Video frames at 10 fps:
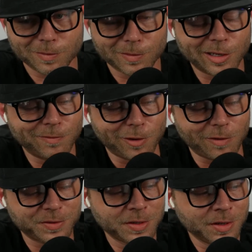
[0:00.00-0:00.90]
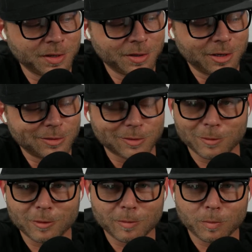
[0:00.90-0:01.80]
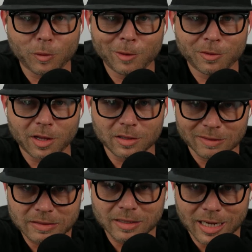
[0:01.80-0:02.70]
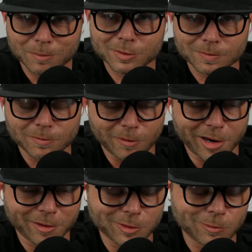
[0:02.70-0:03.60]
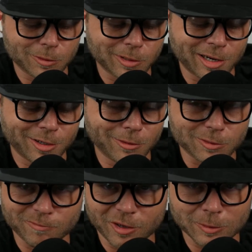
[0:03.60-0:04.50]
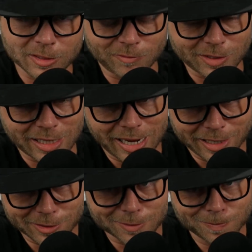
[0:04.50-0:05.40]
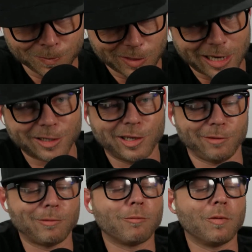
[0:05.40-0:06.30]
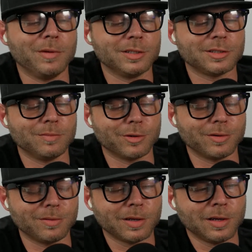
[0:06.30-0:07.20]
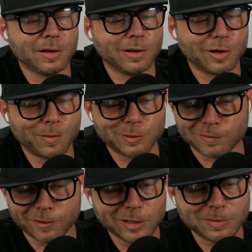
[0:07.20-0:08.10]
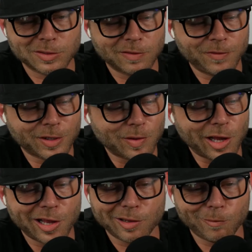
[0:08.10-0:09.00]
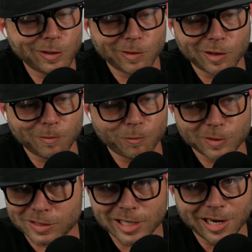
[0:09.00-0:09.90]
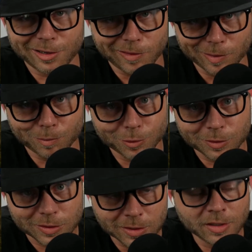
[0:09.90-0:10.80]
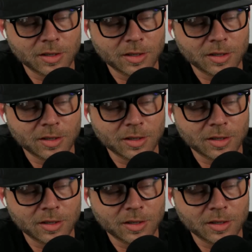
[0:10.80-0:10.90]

involved. And so we were playing with 11 labs, right? Because we were trying to do a very specific task that I won't mention, but it was very specific, and we decided to like boost